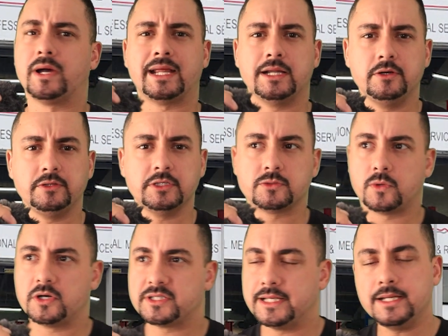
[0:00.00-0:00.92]
what I noticed
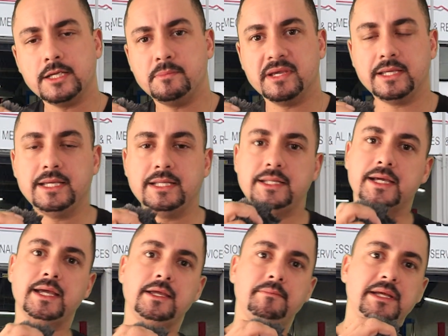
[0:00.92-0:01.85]
was they didn't give me an
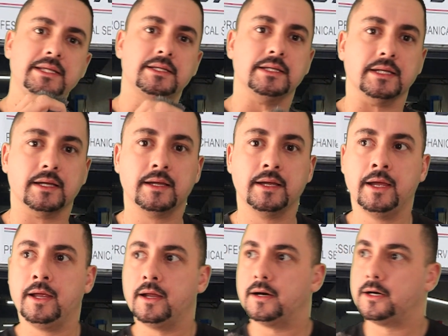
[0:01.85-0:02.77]
ETA immediately.
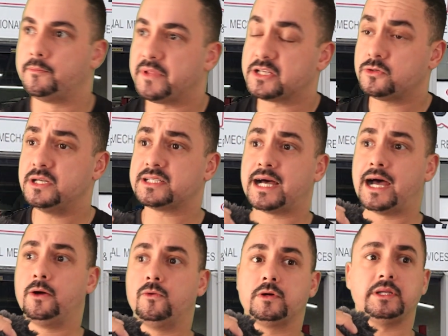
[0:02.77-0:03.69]
Um, as soon as
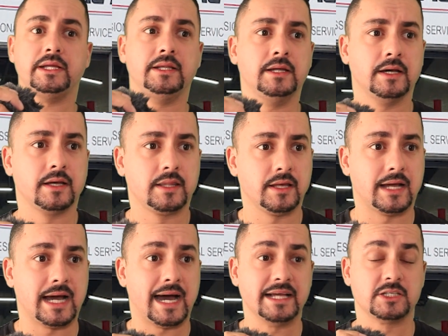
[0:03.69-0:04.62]
I walked in, the
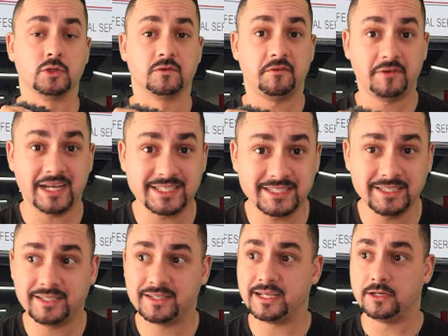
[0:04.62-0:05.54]
guys look
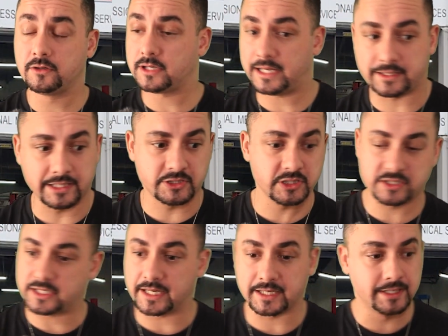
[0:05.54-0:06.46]
flustered. They look like they're
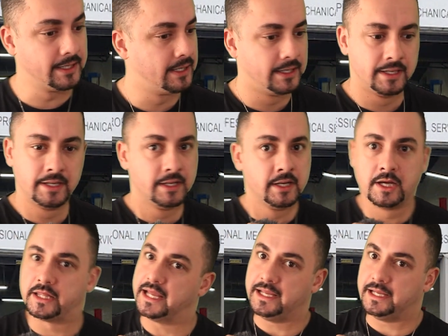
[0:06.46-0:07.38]
just like,
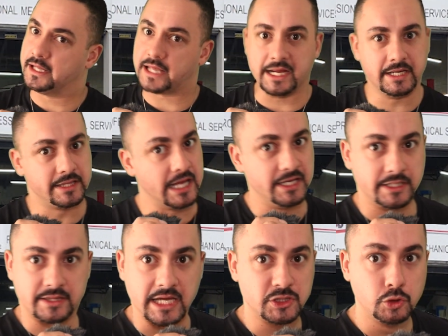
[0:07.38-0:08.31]
they, they, they,
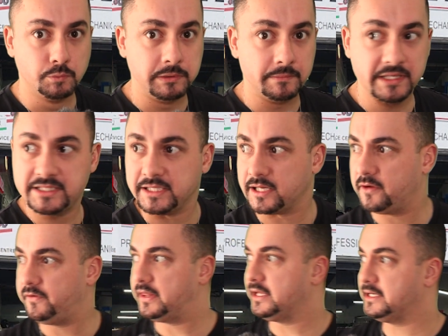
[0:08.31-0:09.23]
they super busy.
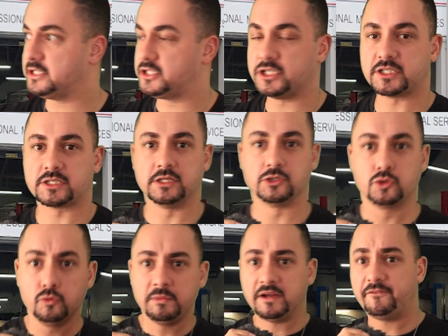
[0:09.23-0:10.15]
Everything is just
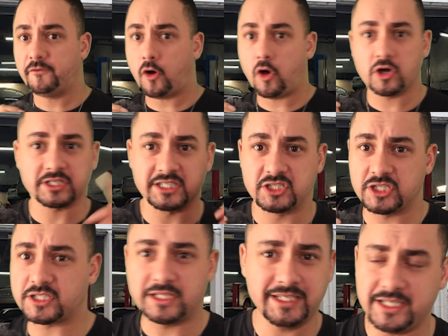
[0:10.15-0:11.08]
zooming fast. It's
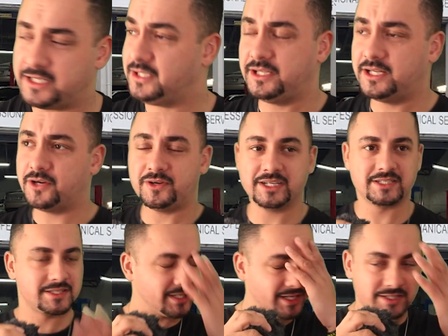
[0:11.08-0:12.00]
just, the, you know,
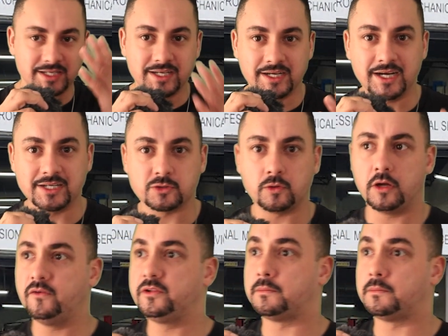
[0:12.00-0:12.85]
it's, it's all over